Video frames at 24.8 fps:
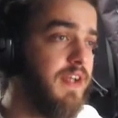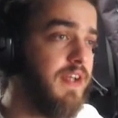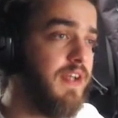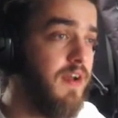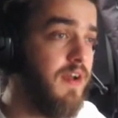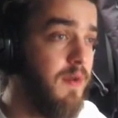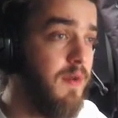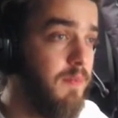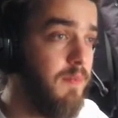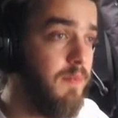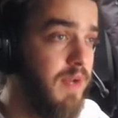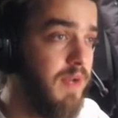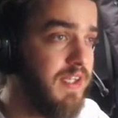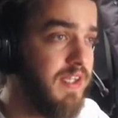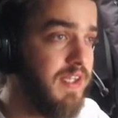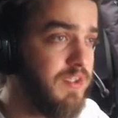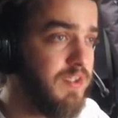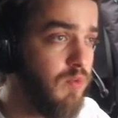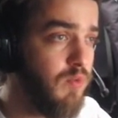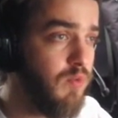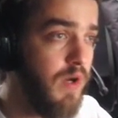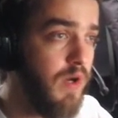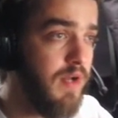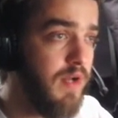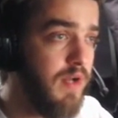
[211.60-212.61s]

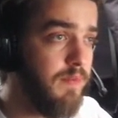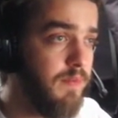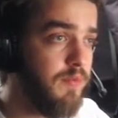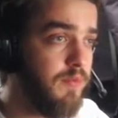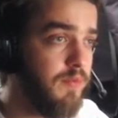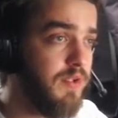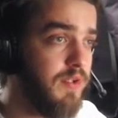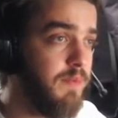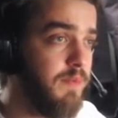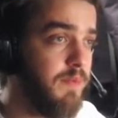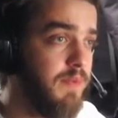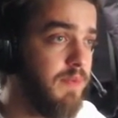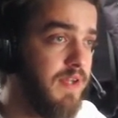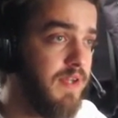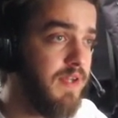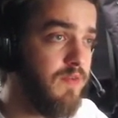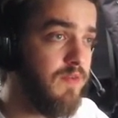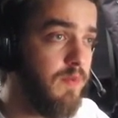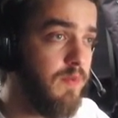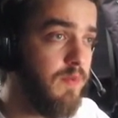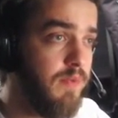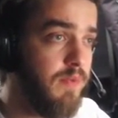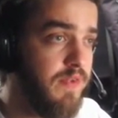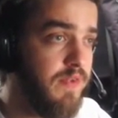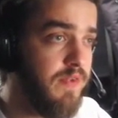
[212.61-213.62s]
+1, put a
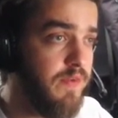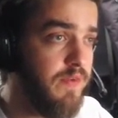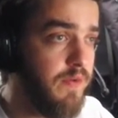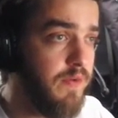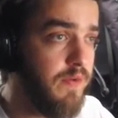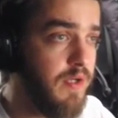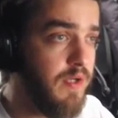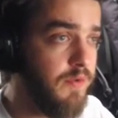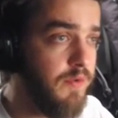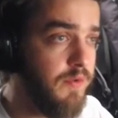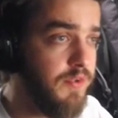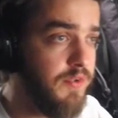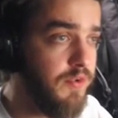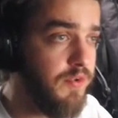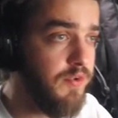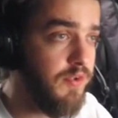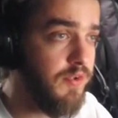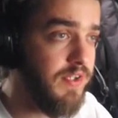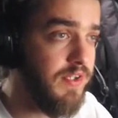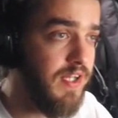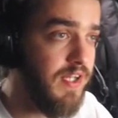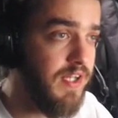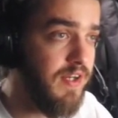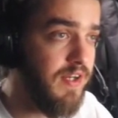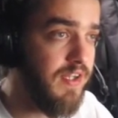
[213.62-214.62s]
+1/+1 counter on
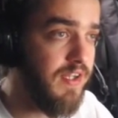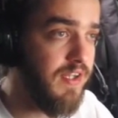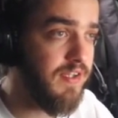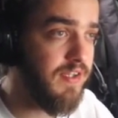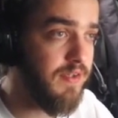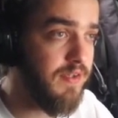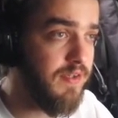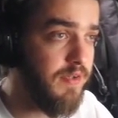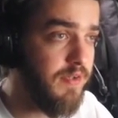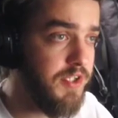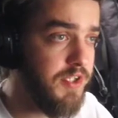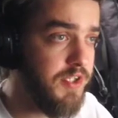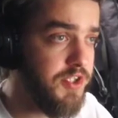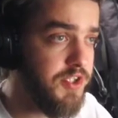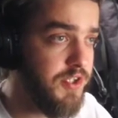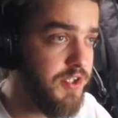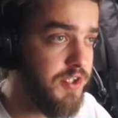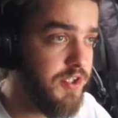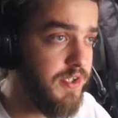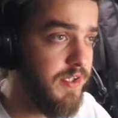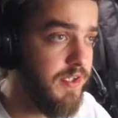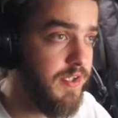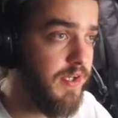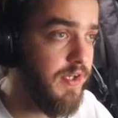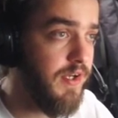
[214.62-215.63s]
target
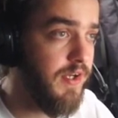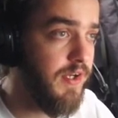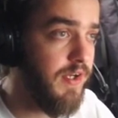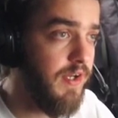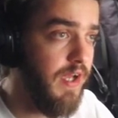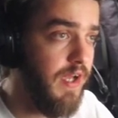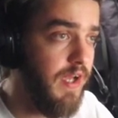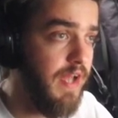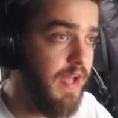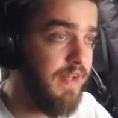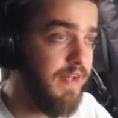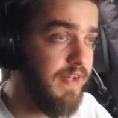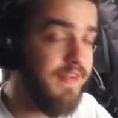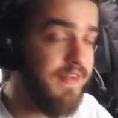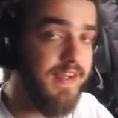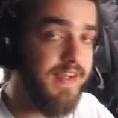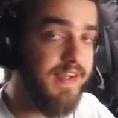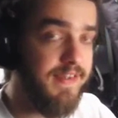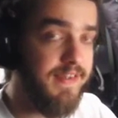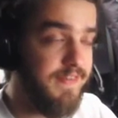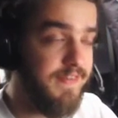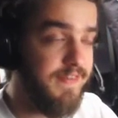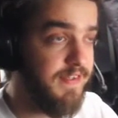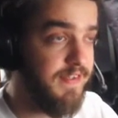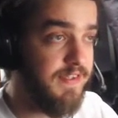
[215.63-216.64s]
creature and it
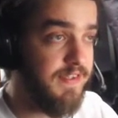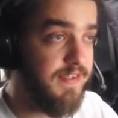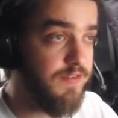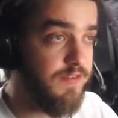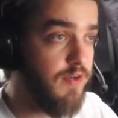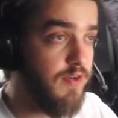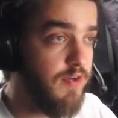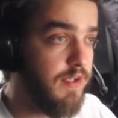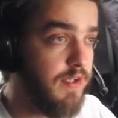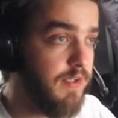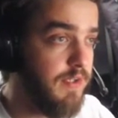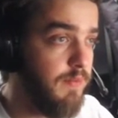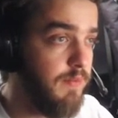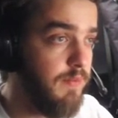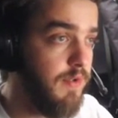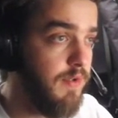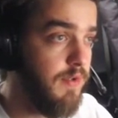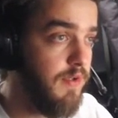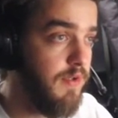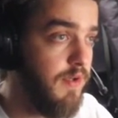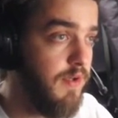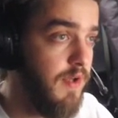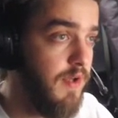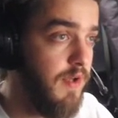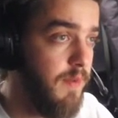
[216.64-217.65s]
gains indestructible.
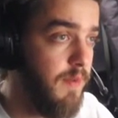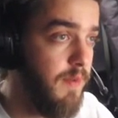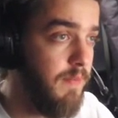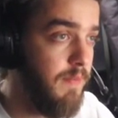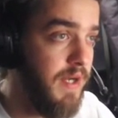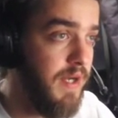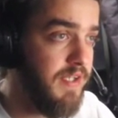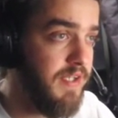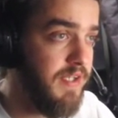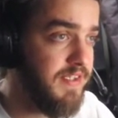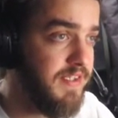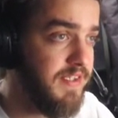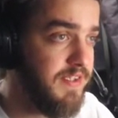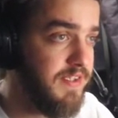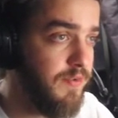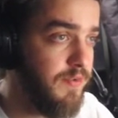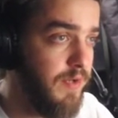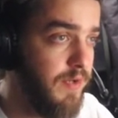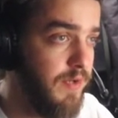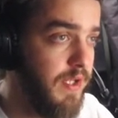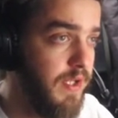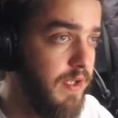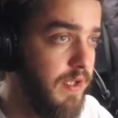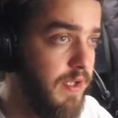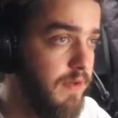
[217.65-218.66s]

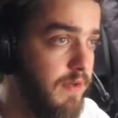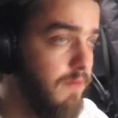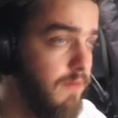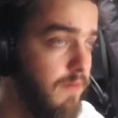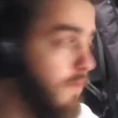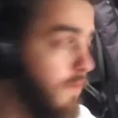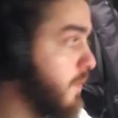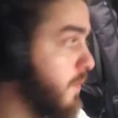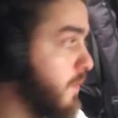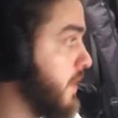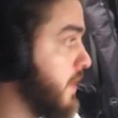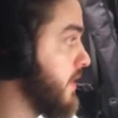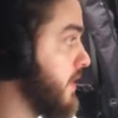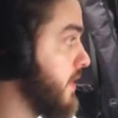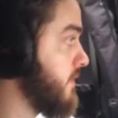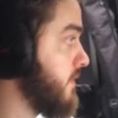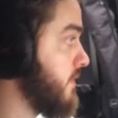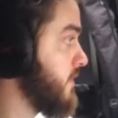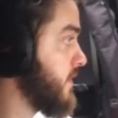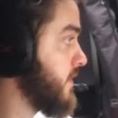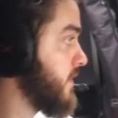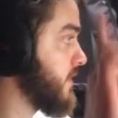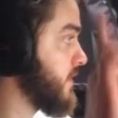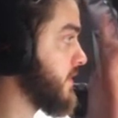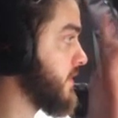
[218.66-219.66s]
-3,
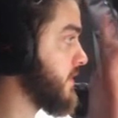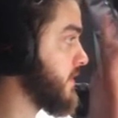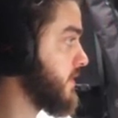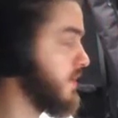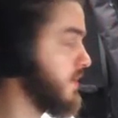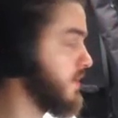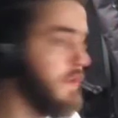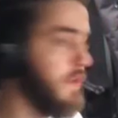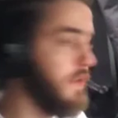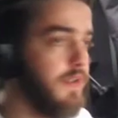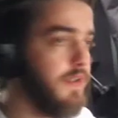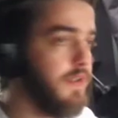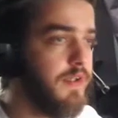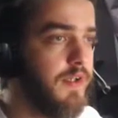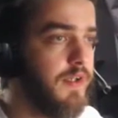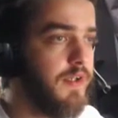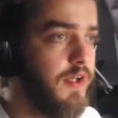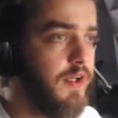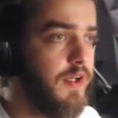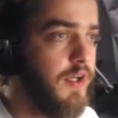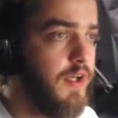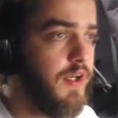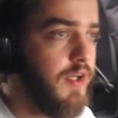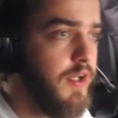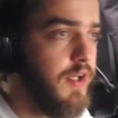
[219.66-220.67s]
whenever
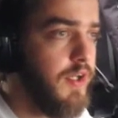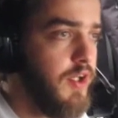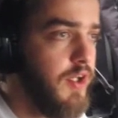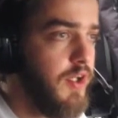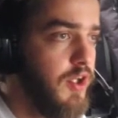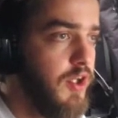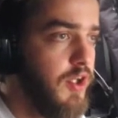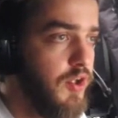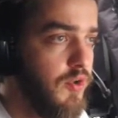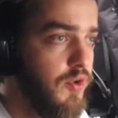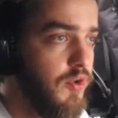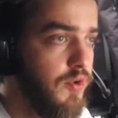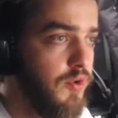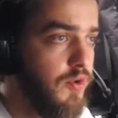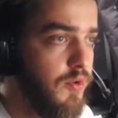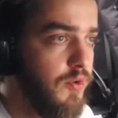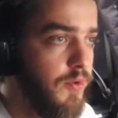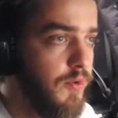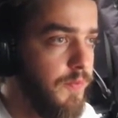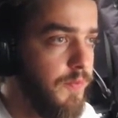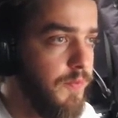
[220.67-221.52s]
you